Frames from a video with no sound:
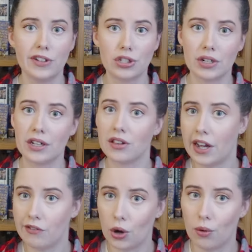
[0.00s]
featuring
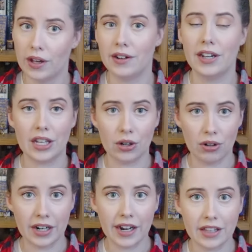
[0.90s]
Clive Owen and
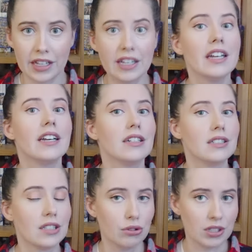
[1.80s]
Keira Knightley, is
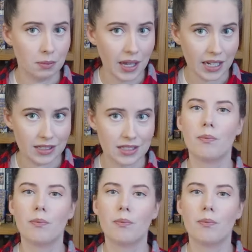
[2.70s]
loosely based.